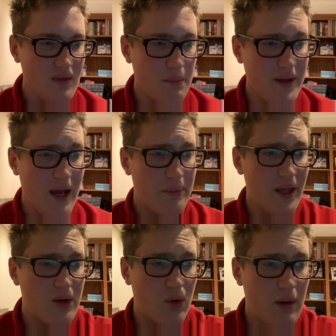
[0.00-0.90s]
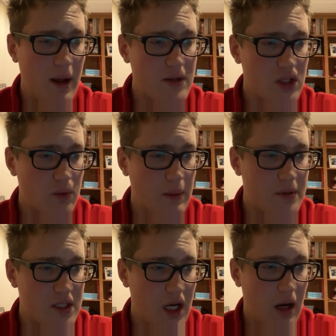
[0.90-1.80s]
Blake Corum absolutely ripped
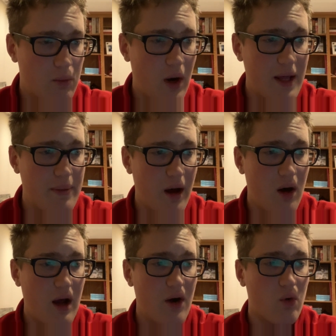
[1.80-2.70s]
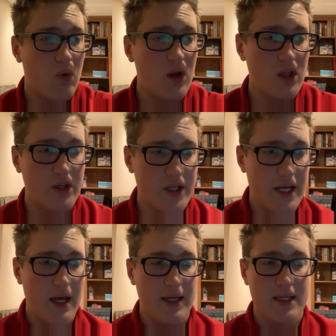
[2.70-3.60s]
us up. Ronnie Bell had a really good
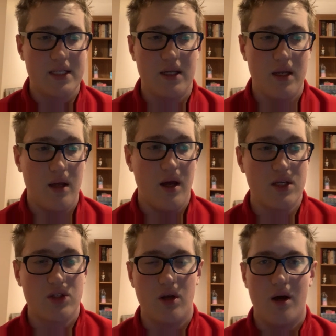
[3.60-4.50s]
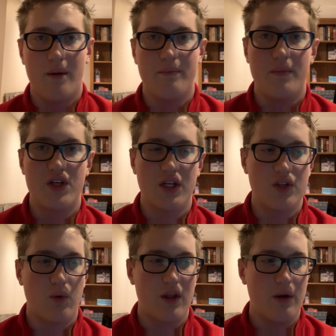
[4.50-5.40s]
day against us.
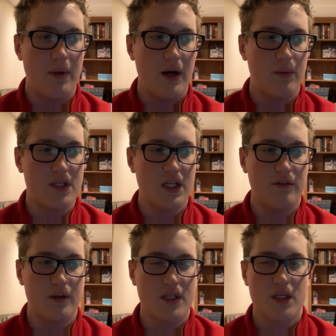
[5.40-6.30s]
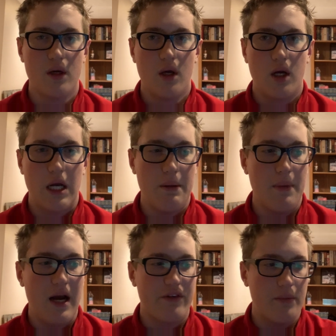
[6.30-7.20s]
Michigan's one of their better receivers, coming
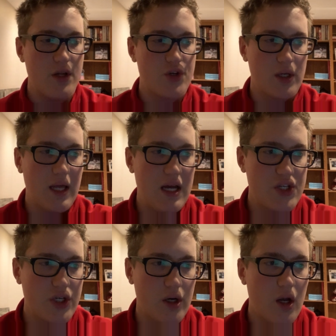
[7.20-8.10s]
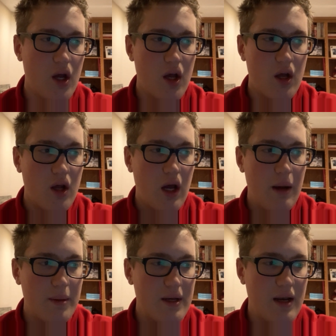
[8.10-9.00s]
back from injury last year.
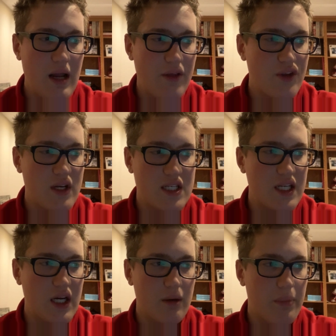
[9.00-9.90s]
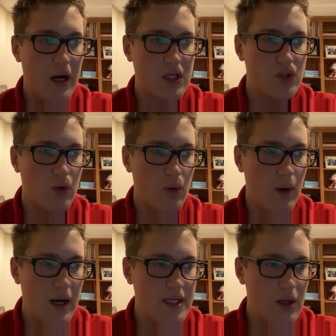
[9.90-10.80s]
Nothing to see here box
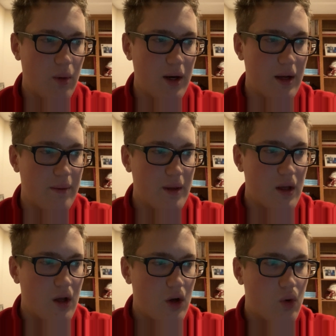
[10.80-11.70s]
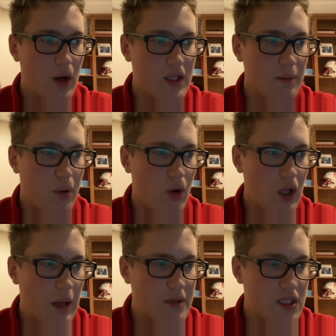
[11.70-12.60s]
score-wise. I want to quickly pull
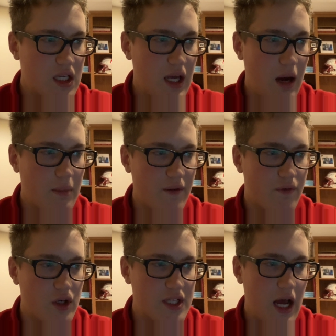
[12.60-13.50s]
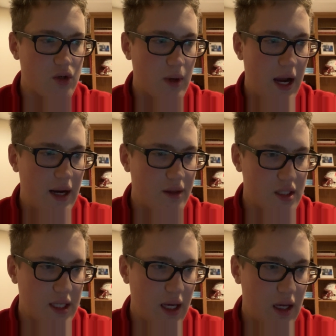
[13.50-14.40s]
up to see how many first downs we had in
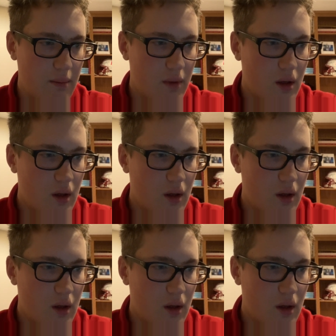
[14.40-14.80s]
this game.